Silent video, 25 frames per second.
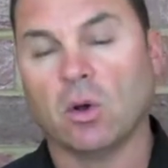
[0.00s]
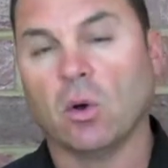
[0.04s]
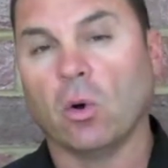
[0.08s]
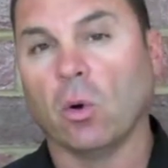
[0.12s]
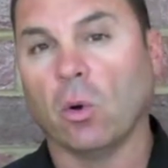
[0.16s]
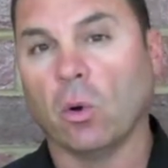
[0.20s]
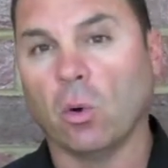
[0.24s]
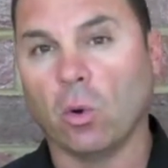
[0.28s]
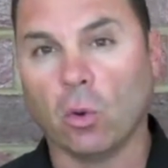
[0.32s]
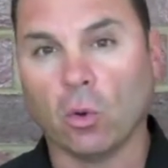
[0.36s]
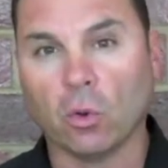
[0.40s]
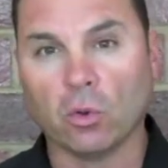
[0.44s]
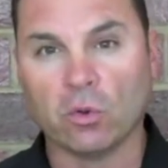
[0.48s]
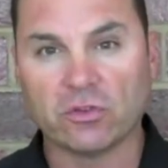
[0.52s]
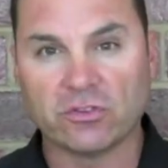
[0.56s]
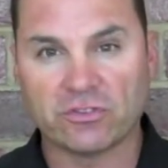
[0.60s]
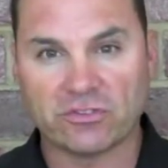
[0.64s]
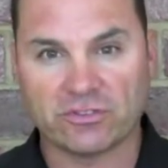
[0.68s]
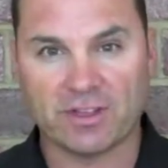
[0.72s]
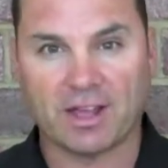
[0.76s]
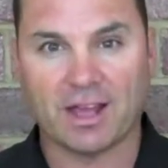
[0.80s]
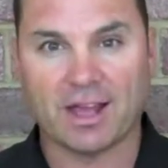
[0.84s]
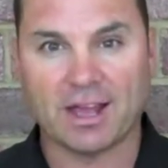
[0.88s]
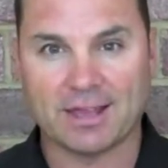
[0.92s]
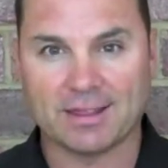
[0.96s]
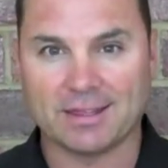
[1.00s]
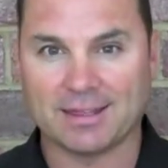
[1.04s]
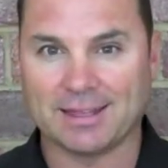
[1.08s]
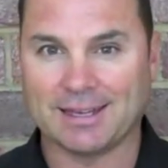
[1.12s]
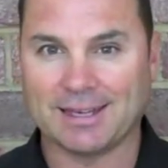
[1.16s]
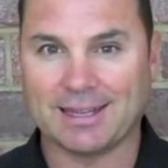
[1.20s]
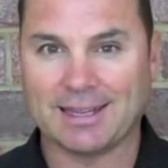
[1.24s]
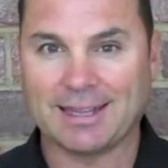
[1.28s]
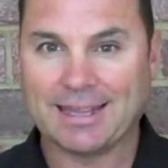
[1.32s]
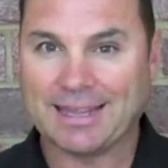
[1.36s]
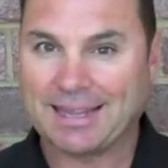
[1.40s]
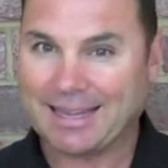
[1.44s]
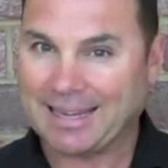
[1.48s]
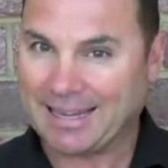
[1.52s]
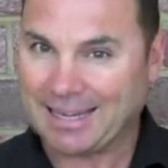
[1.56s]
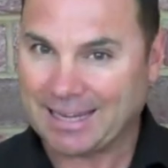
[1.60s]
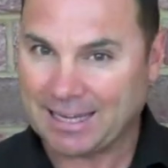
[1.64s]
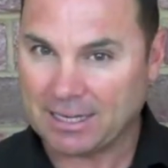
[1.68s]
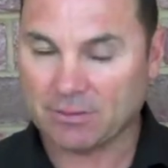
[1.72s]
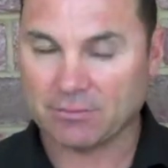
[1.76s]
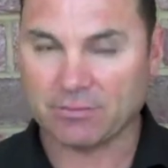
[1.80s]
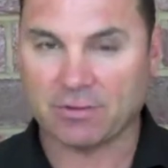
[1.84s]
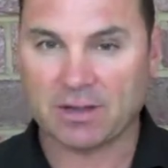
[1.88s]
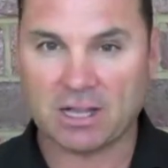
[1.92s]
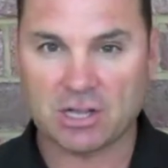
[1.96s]
all say that
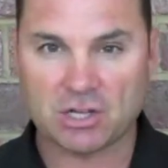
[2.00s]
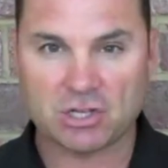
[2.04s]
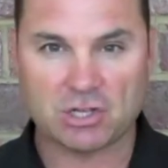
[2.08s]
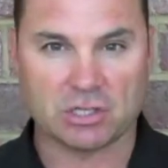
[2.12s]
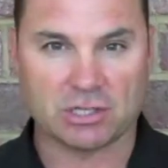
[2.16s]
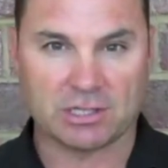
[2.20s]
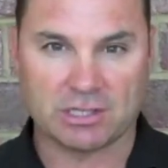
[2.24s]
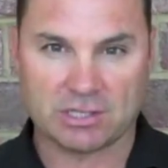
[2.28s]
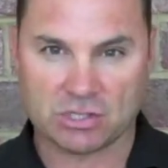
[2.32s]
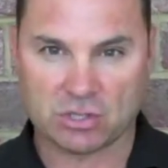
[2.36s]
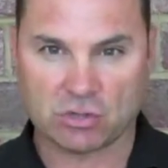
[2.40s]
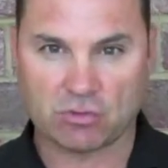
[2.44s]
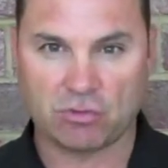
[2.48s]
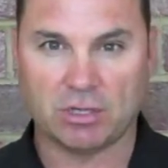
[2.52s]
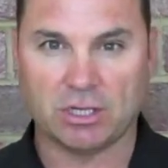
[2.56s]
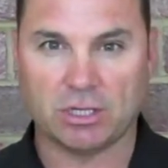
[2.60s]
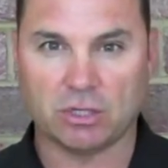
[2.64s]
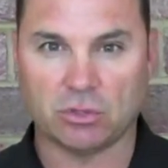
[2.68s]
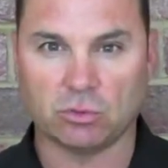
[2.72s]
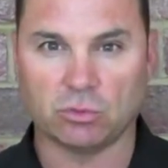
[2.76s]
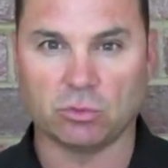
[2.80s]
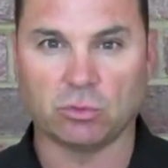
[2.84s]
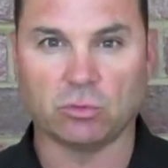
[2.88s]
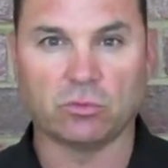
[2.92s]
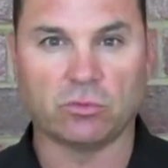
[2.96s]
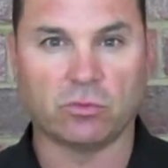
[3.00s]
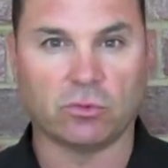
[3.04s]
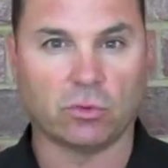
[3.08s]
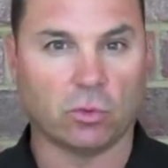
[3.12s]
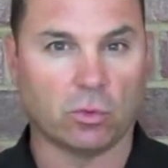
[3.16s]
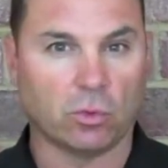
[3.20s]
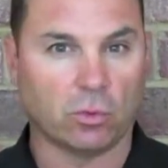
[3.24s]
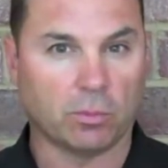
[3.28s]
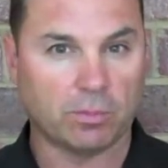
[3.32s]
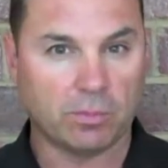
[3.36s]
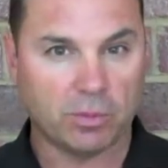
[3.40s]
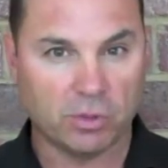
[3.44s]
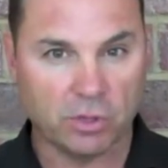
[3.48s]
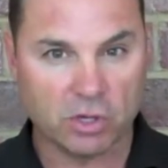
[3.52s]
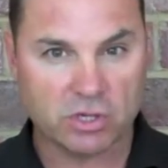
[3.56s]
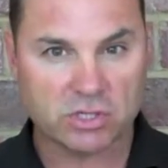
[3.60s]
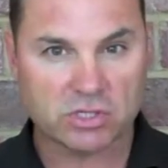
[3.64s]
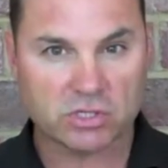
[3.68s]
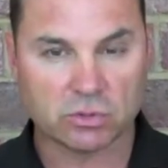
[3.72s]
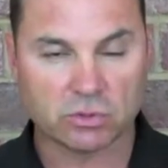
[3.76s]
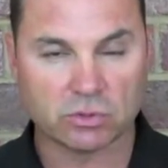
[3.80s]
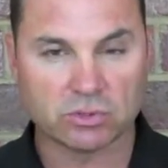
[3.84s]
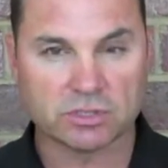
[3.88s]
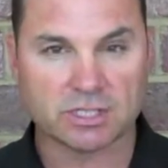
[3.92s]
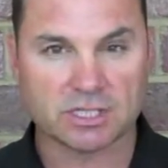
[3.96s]
innovation is critical for
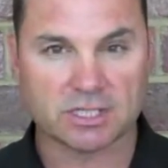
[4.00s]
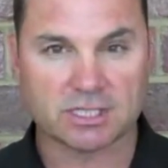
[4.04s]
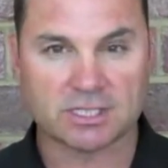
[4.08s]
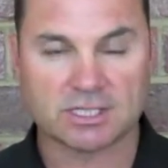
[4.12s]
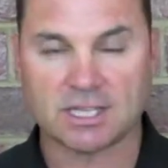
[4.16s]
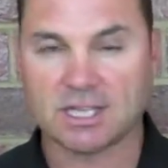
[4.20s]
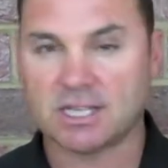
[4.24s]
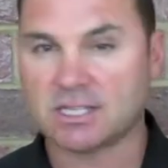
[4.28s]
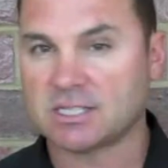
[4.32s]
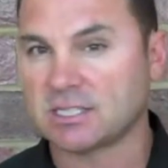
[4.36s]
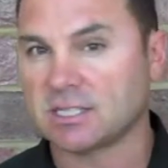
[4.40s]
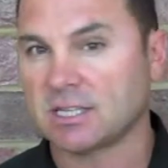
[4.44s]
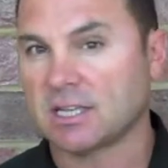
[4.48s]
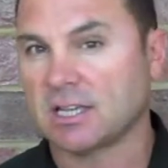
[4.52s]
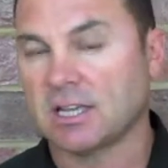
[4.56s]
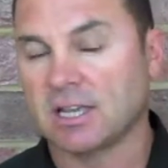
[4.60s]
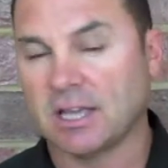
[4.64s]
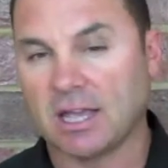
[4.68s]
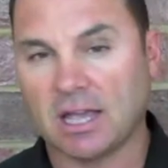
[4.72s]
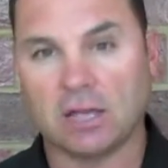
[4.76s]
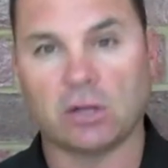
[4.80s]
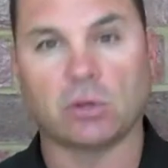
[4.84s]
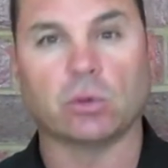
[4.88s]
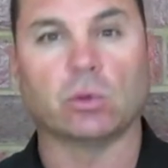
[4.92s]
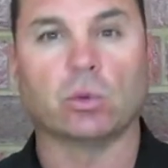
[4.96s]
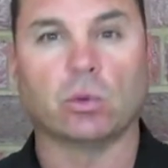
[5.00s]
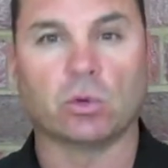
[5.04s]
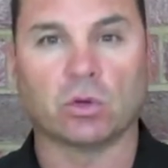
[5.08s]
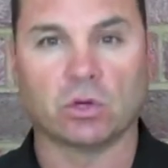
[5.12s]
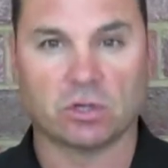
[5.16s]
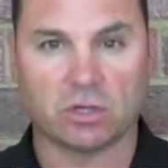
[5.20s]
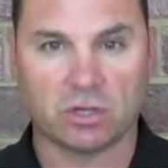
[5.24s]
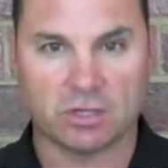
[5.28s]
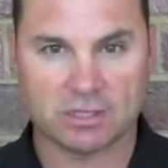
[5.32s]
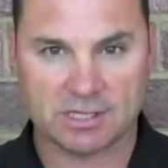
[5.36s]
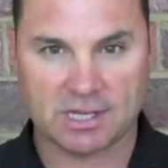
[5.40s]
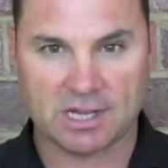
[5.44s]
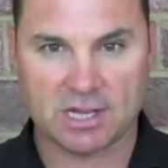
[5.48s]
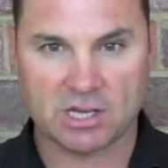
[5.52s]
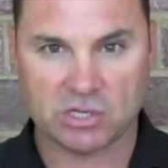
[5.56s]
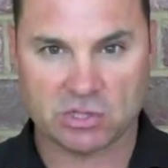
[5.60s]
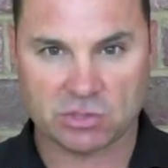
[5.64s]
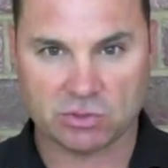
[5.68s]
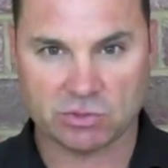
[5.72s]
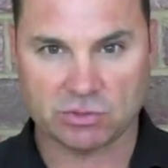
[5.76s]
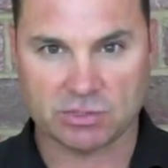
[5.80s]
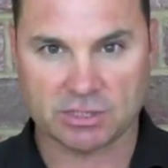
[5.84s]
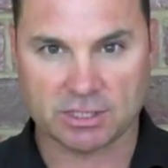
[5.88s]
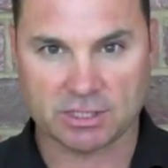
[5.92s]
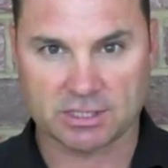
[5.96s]
personal success and
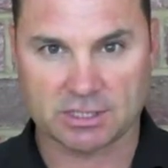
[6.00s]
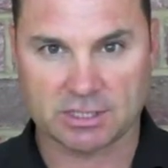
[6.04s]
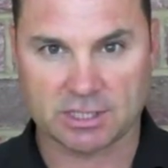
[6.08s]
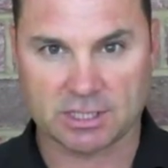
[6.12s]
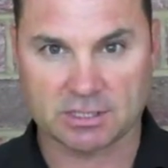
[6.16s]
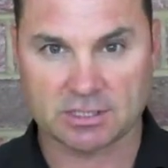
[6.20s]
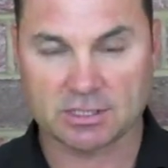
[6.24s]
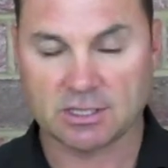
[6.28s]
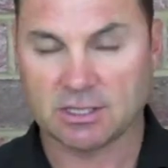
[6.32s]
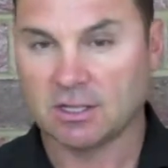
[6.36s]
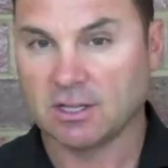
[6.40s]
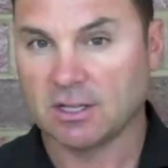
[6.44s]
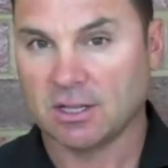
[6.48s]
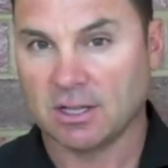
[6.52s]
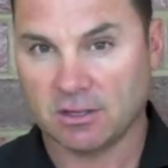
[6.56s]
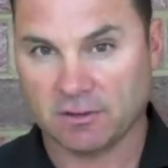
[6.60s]
organisational success.